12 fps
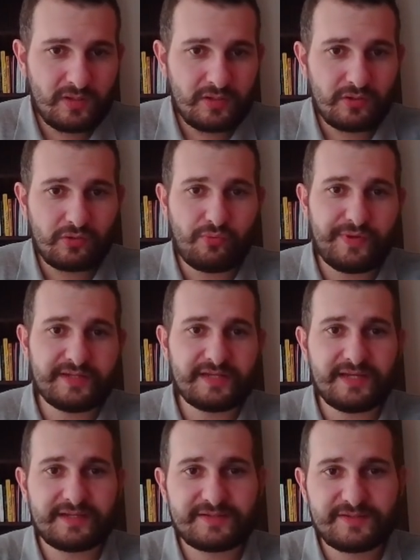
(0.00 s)
queen
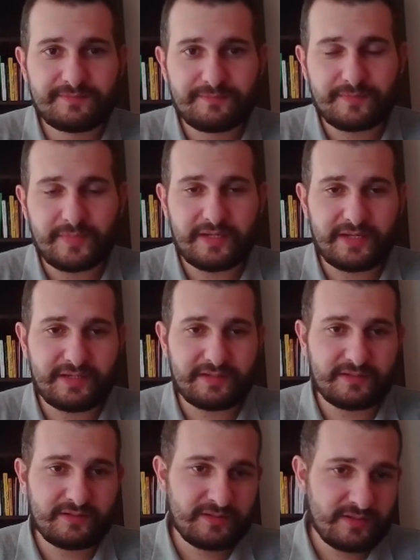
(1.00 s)
takes and
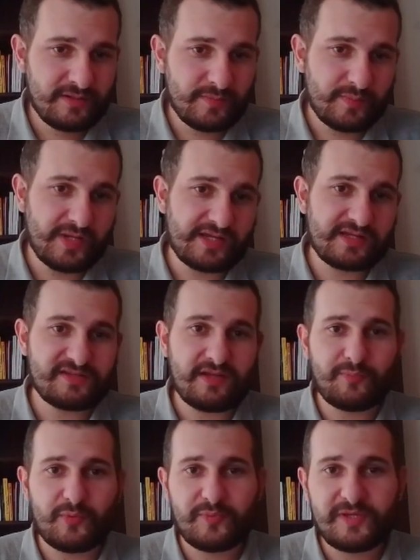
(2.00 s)
black is up
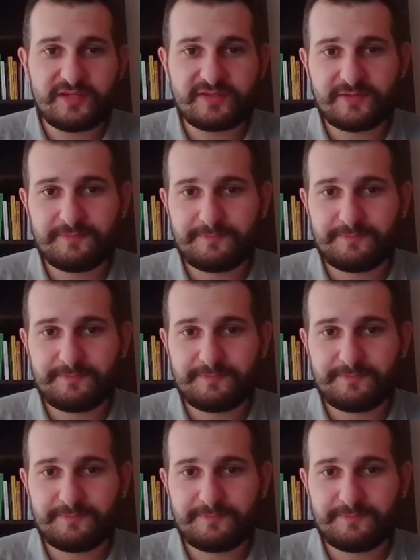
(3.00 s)
a piece.